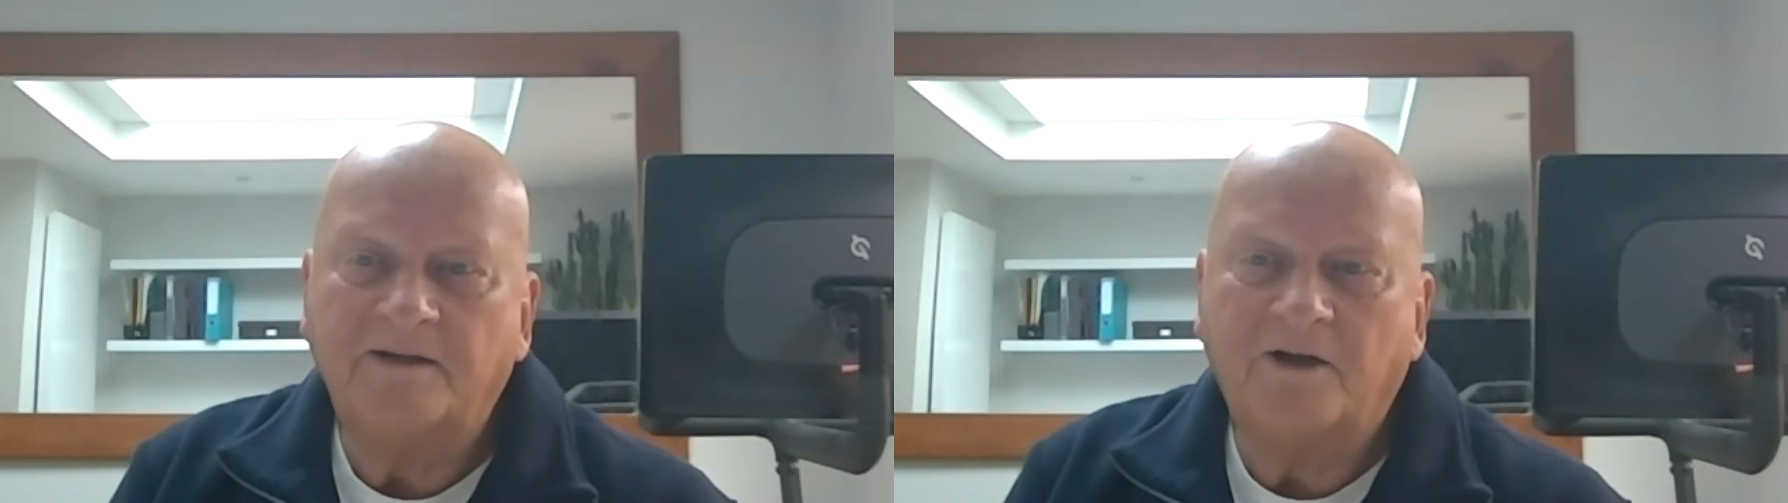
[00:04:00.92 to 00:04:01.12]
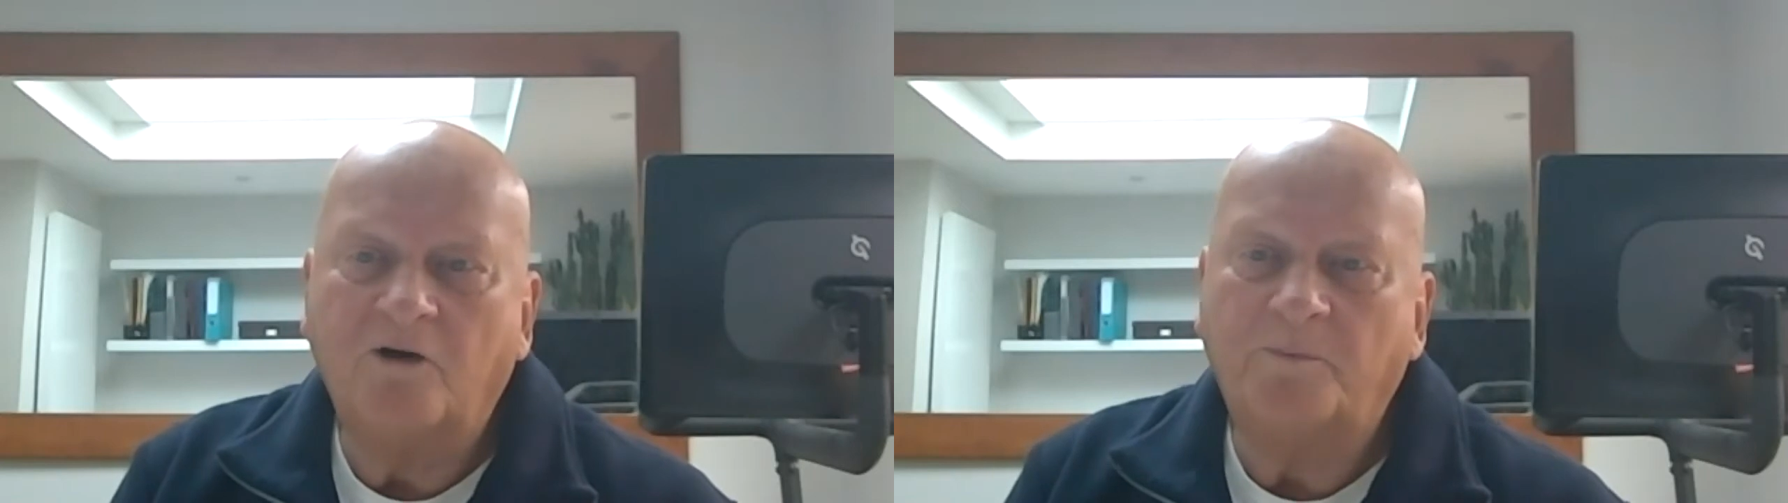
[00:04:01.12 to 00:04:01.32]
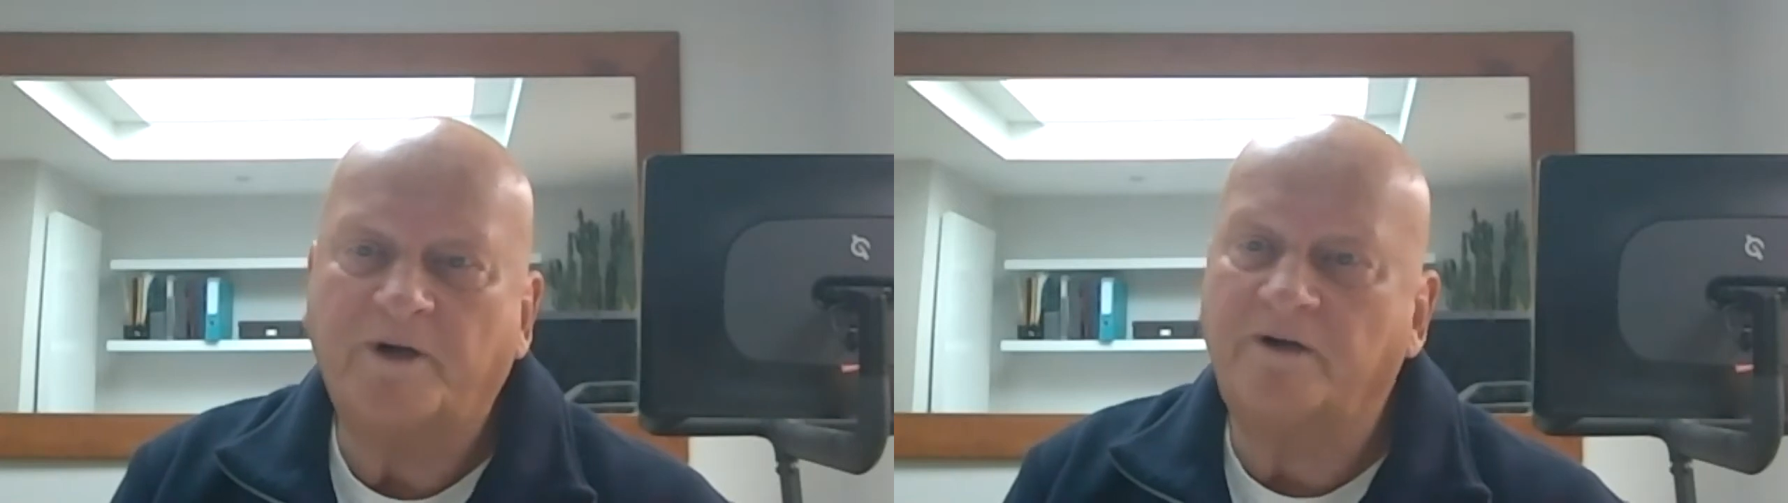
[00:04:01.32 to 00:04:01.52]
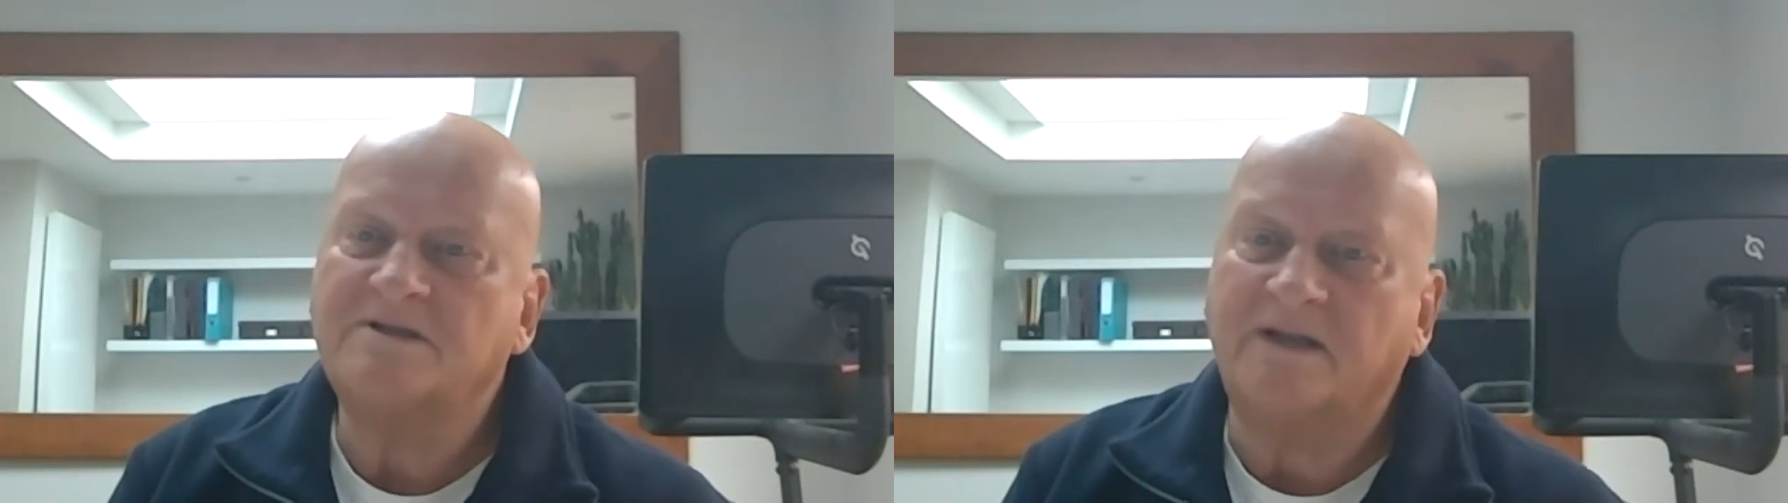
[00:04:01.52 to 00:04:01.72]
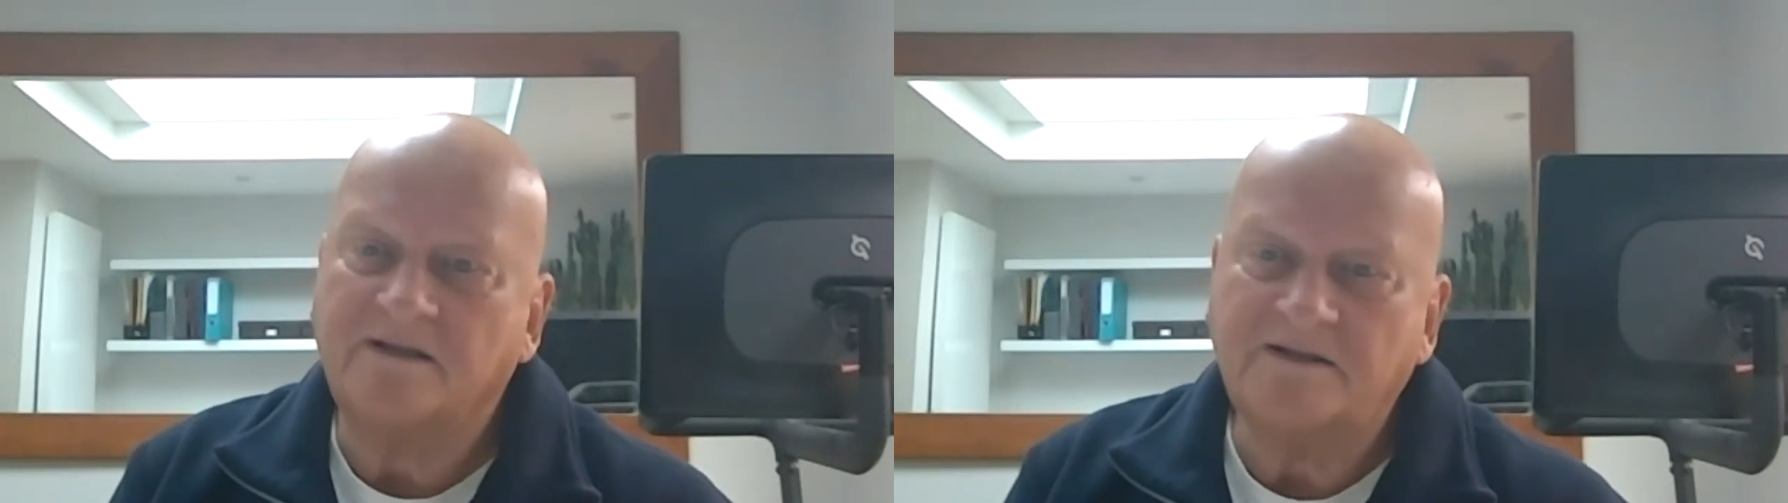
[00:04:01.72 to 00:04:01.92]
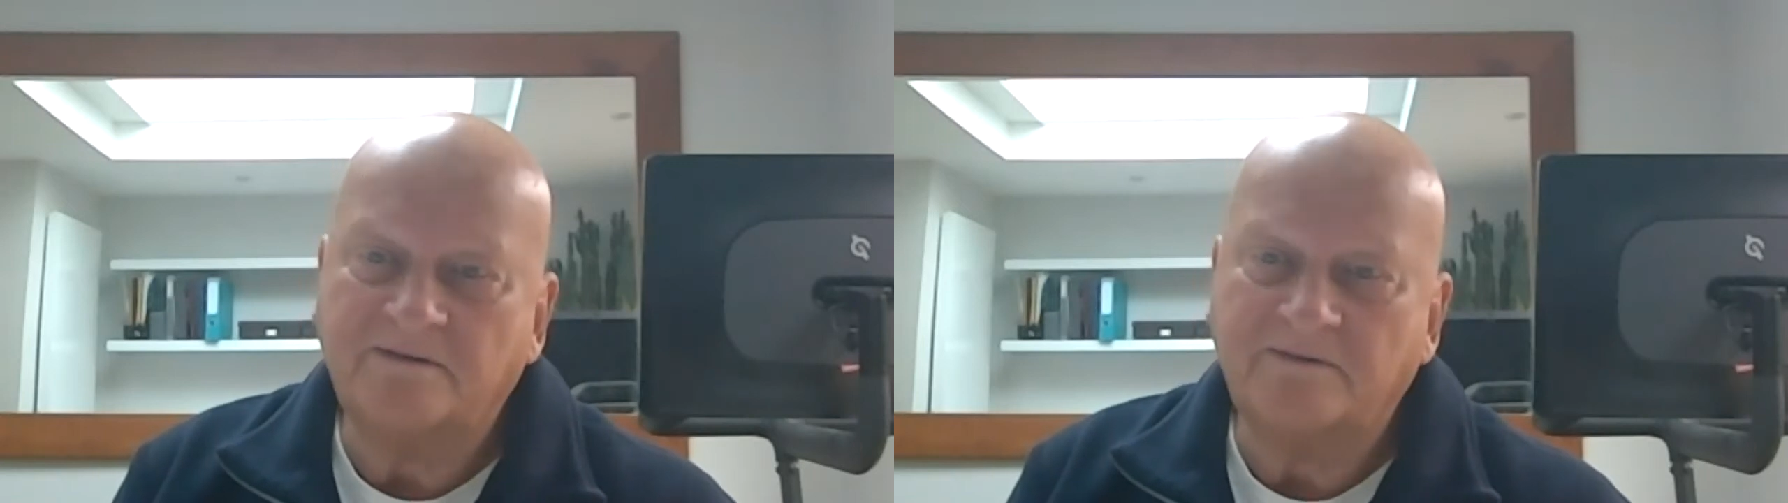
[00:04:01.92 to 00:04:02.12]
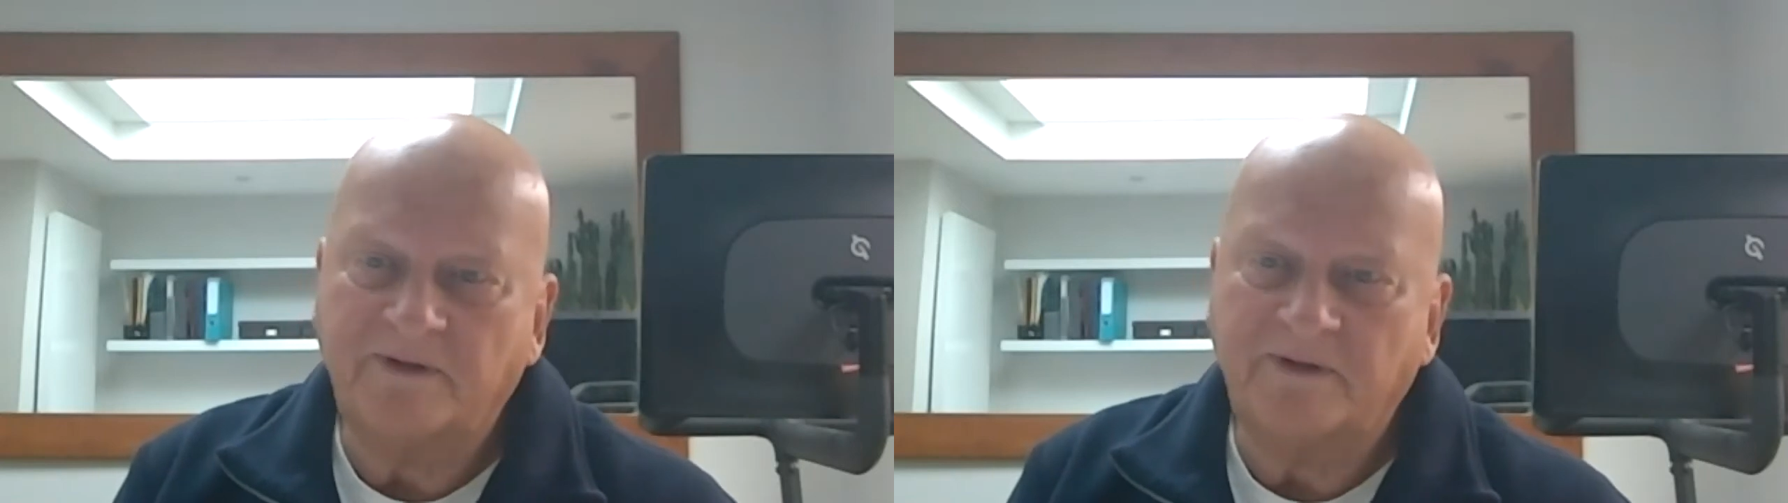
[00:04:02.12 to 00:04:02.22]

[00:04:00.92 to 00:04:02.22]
the whole process,